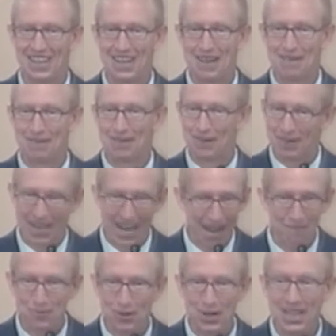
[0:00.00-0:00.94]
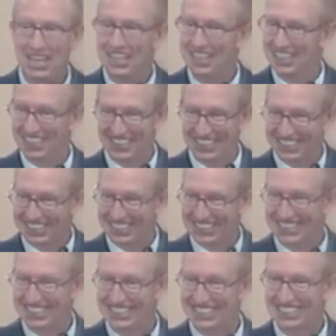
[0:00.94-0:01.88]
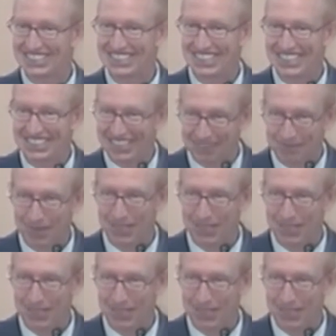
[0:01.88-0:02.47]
For when I'm weak, then is he made